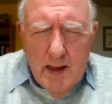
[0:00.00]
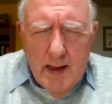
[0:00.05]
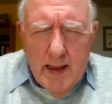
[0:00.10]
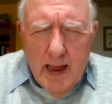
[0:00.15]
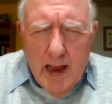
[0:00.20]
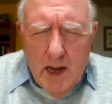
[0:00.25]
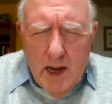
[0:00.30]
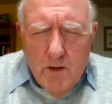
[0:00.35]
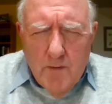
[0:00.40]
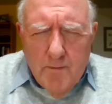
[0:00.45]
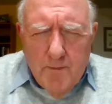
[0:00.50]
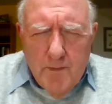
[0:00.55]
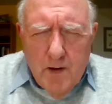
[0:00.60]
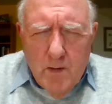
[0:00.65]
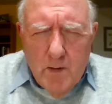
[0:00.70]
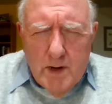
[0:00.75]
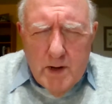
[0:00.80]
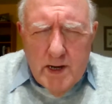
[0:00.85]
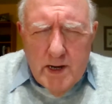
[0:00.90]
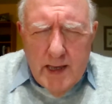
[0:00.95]
And I look
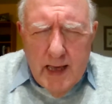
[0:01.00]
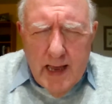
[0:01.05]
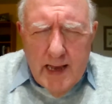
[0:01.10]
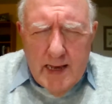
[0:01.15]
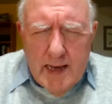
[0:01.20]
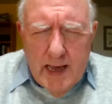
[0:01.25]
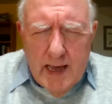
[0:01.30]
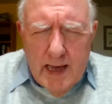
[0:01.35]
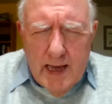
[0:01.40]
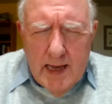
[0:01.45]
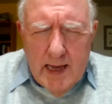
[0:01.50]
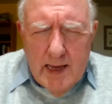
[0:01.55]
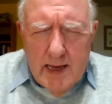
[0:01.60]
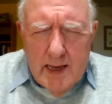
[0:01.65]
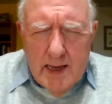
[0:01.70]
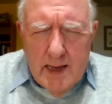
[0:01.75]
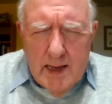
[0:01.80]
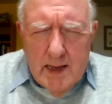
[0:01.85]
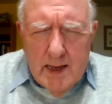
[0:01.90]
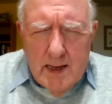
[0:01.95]
forward to that day
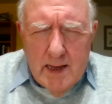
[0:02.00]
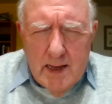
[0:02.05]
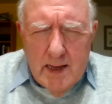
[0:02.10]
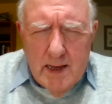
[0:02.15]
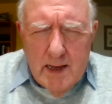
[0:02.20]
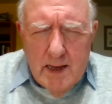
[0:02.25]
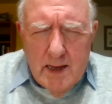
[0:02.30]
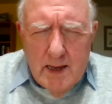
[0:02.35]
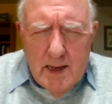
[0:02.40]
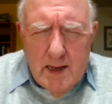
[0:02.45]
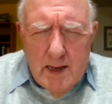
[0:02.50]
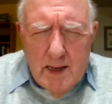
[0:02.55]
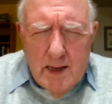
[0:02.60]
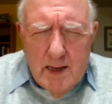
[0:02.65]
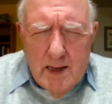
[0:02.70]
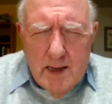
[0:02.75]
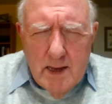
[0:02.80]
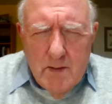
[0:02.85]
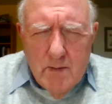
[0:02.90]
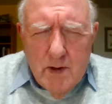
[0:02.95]

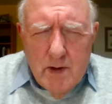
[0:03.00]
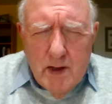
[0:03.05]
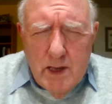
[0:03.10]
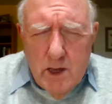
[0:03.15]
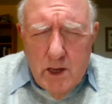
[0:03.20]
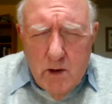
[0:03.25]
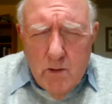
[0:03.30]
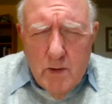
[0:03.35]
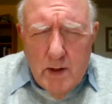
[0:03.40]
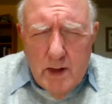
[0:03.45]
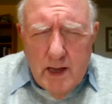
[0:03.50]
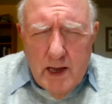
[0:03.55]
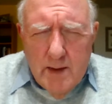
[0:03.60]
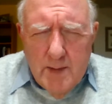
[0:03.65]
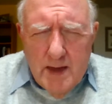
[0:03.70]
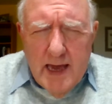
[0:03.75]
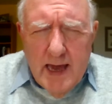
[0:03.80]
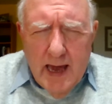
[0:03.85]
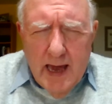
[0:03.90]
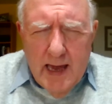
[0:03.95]
when you will
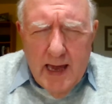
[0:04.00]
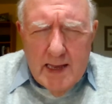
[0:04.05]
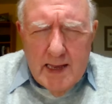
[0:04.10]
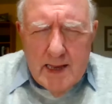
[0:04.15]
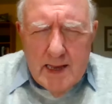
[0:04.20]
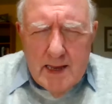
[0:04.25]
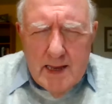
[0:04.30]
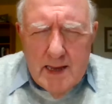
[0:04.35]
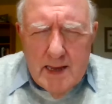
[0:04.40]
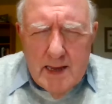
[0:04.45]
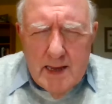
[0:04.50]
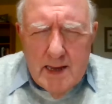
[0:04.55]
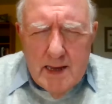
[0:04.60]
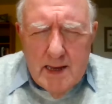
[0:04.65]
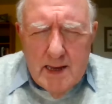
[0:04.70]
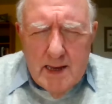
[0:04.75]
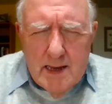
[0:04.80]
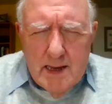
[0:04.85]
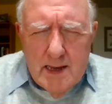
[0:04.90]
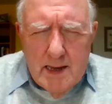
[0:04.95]
come again
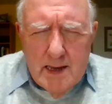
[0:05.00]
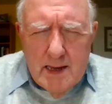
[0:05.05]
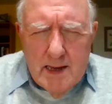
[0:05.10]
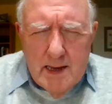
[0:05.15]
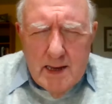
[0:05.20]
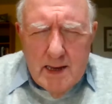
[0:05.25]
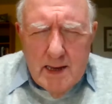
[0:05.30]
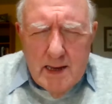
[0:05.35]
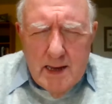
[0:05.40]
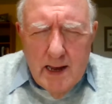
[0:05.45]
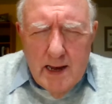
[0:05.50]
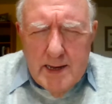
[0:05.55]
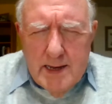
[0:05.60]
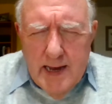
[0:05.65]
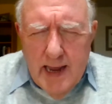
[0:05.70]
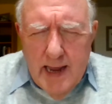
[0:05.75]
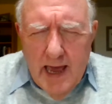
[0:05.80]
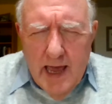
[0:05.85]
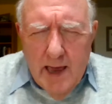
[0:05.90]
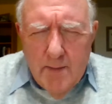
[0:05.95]
and
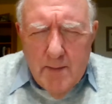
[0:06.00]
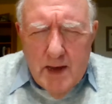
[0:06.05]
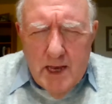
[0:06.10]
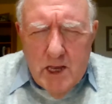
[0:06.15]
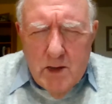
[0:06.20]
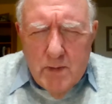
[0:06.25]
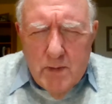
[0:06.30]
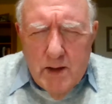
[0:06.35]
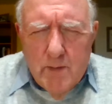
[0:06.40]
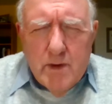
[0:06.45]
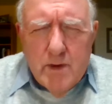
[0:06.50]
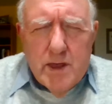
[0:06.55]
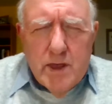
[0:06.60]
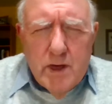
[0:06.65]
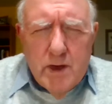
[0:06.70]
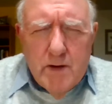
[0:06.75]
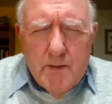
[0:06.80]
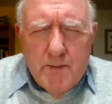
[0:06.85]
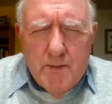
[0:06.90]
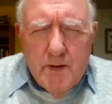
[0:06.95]
take me to be with
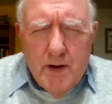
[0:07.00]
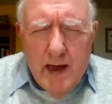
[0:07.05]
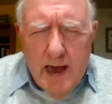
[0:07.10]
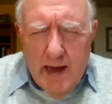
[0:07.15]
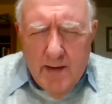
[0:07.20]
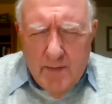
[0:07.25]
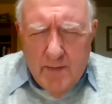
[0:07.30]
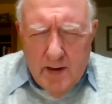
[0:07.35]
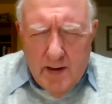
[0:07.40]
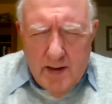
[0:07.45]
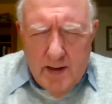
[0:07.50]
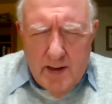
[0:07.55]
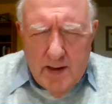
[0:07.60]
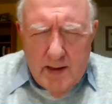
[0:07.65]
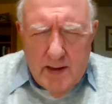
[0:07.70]
you forever.